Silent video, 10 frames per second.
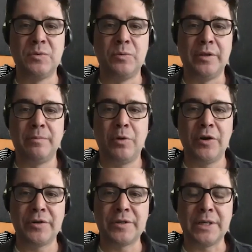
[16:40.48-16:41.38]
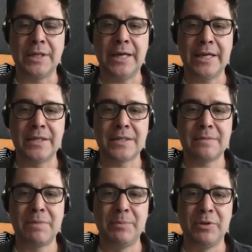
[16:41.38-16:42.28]
with partners and clients,
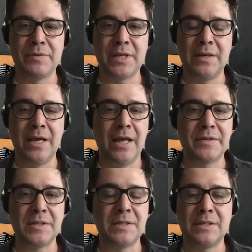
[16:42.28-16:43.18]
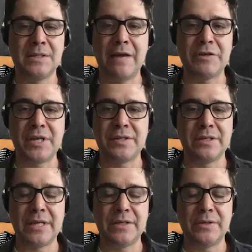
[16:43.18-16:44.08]
people have said, no, this conversation is
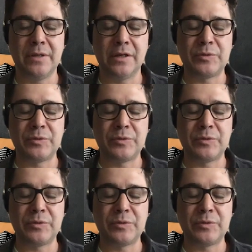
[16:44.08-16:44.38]
taking too long.